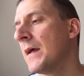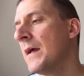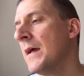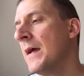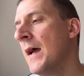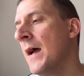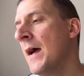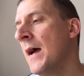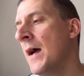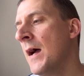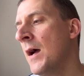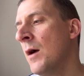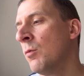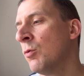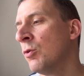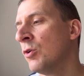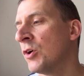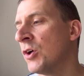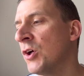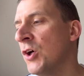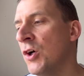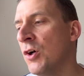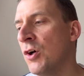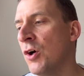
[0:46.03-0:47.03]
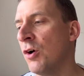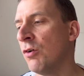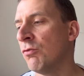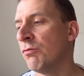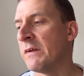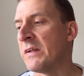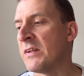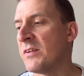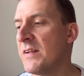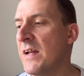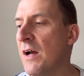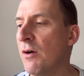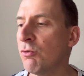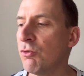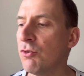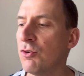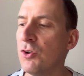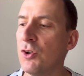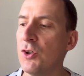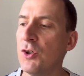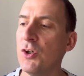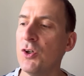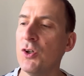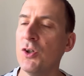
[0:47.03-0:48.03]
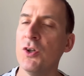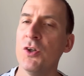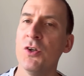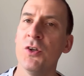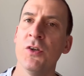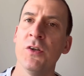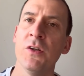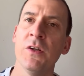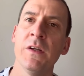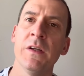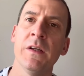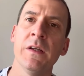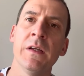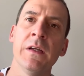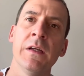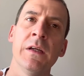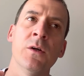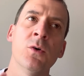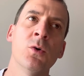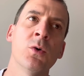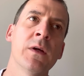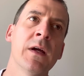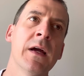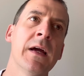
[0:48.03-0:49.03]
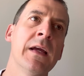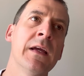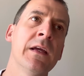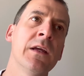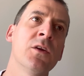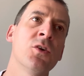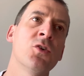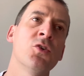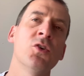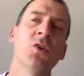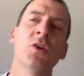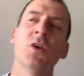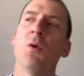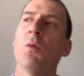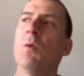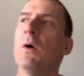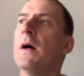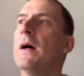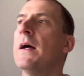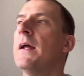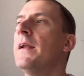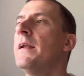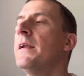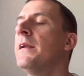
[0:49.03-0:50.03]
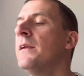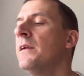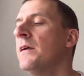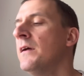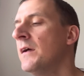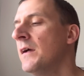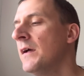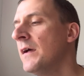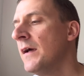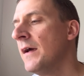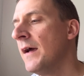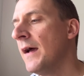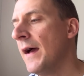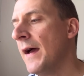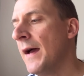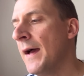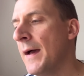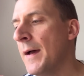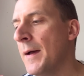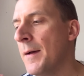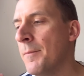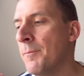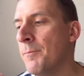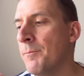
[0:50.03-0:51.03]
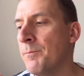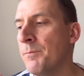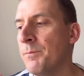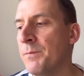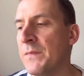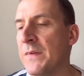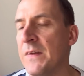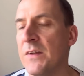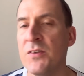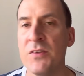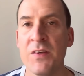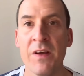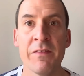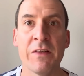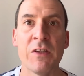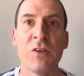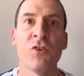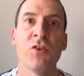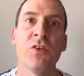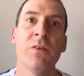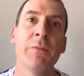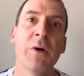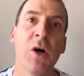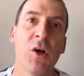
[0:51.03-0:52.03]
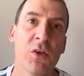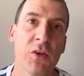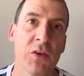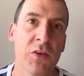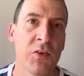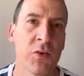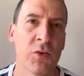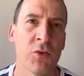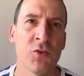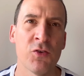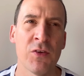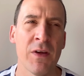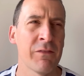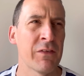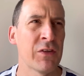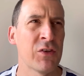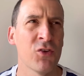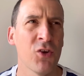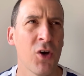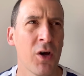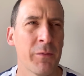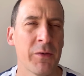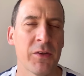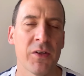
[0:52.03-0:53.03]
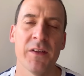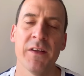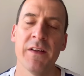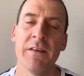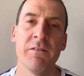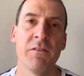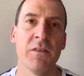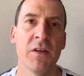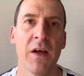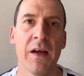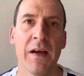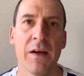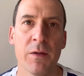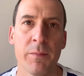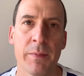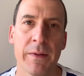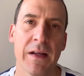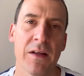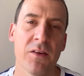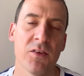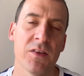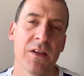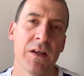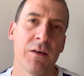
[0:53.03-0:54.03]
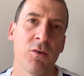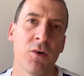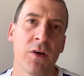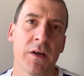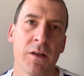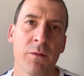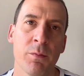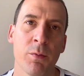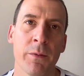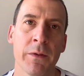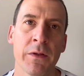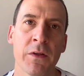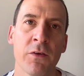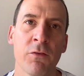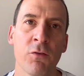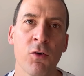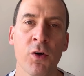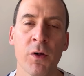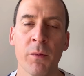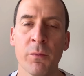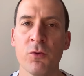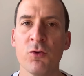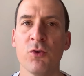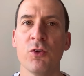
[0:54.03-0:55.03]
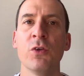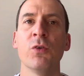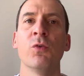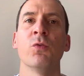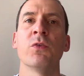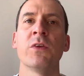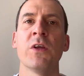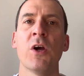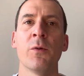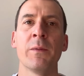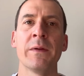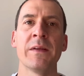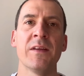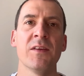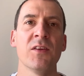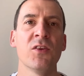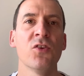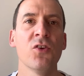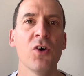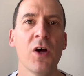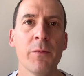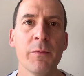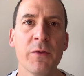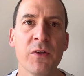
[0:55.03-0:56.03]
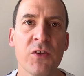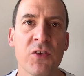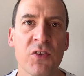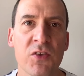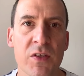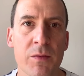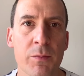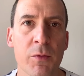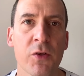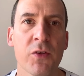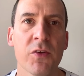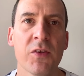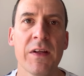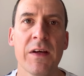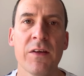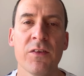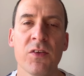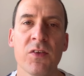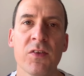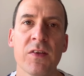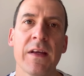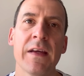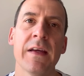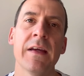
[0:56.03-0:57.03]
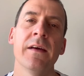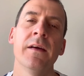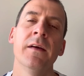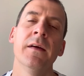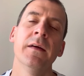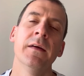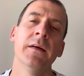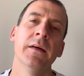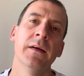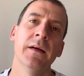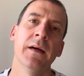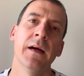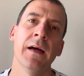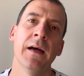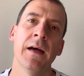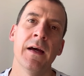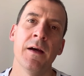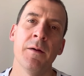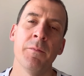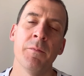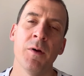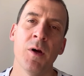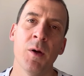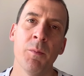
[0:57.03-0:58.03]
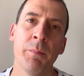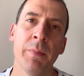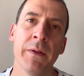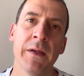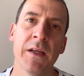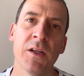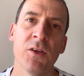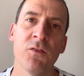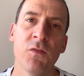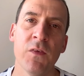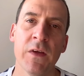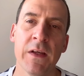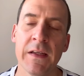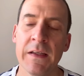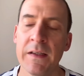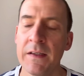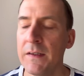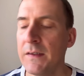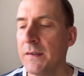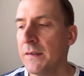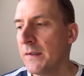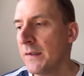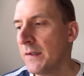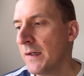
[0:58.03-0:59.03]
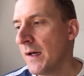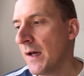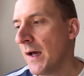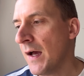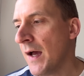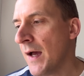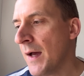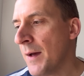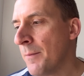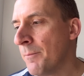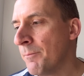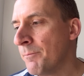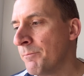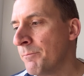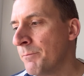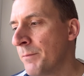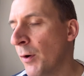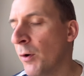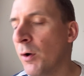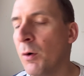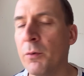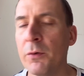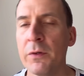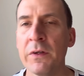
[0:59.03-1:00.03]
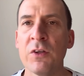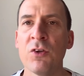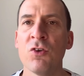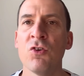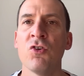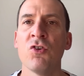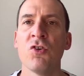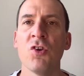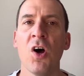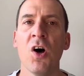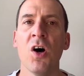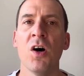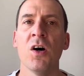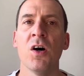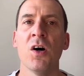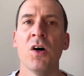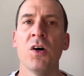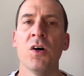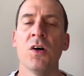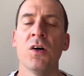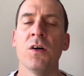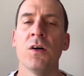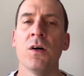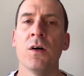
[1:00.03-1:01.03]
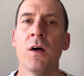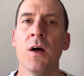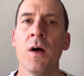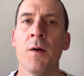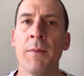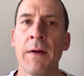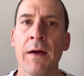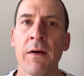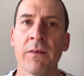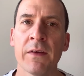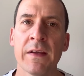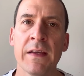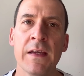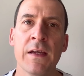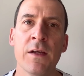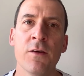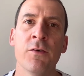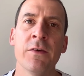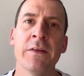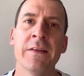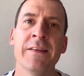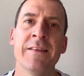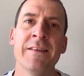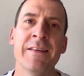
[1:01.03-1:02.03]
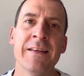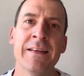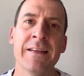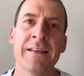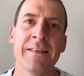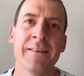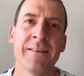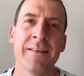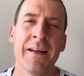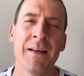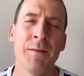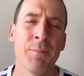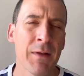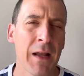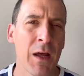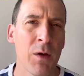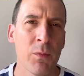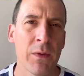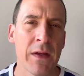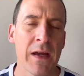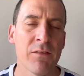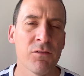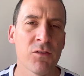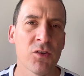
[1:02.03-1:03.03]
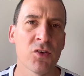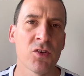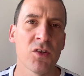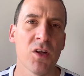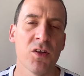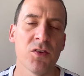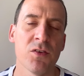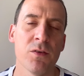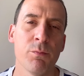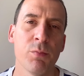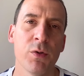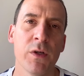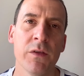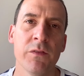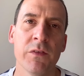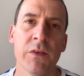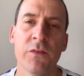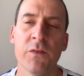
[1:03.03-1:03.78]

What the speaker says: look at Reece Nelson, Ilkay Gundogan, Xavi Simons, I don't even know how you pronounce that right, I probably got it wrong. I'm sure you'll all tell me, is it Simons, Simons, how do you say it, at PSV. But I wanted to start about Kieran Tierney today, a player we have discussed in previous